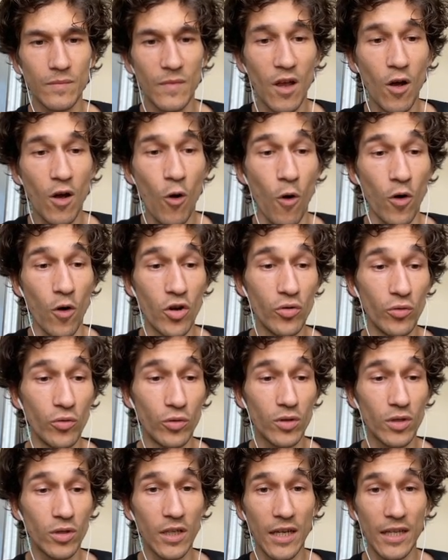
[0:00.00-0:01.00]
oh good
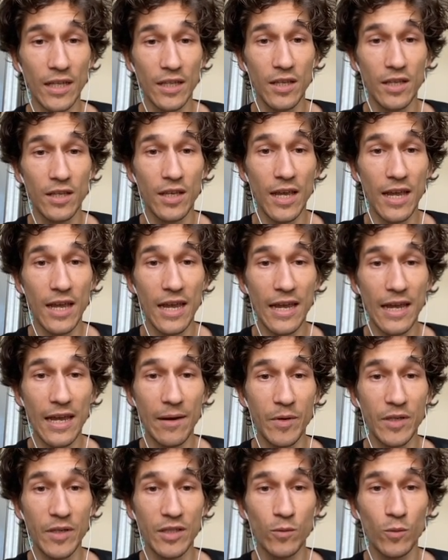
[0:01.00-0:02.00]
10
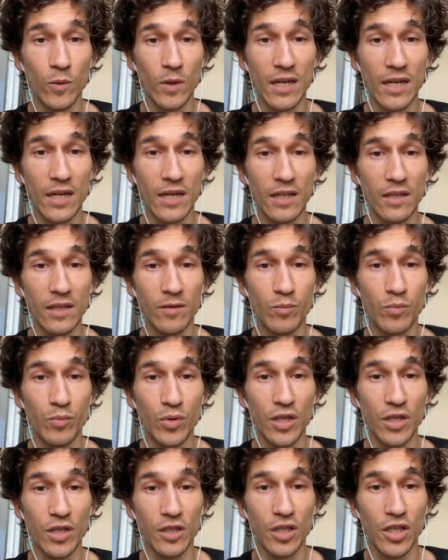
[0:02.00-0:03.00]
km as well
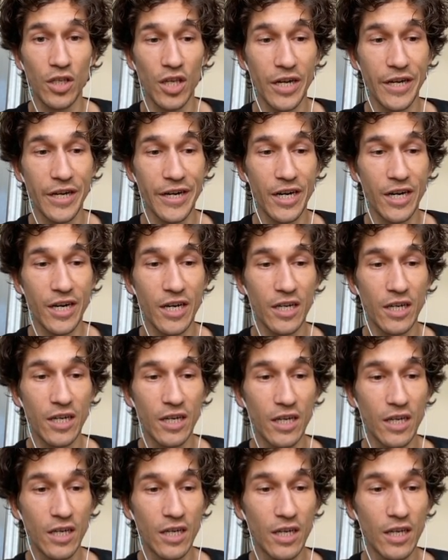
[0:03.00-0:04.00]
build here
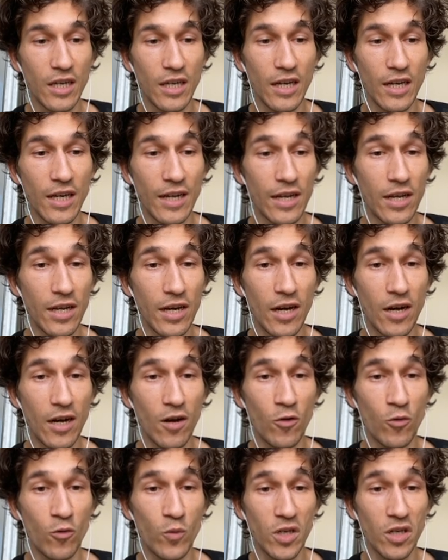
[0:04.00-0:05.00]
and
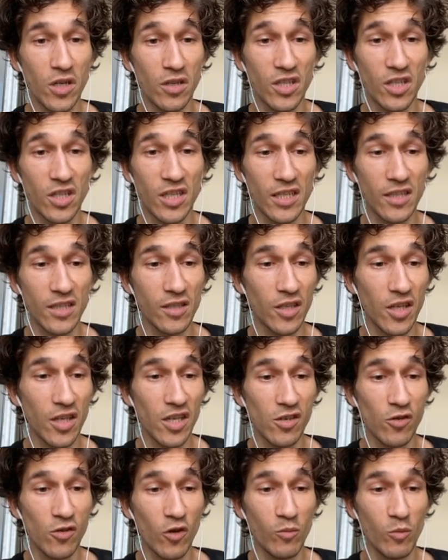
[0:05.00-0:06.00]
now we can settle
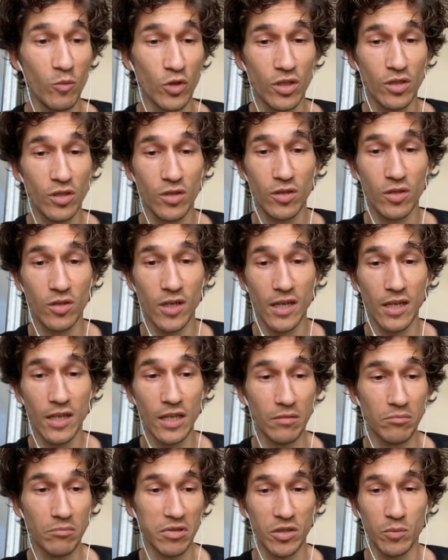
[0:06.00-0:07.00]
here almost
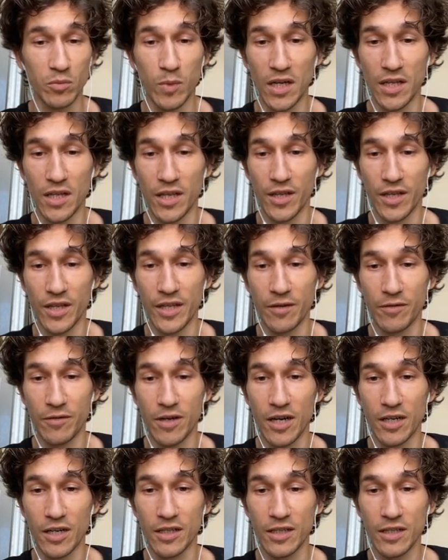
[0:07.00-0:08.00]
and let's buy another dev card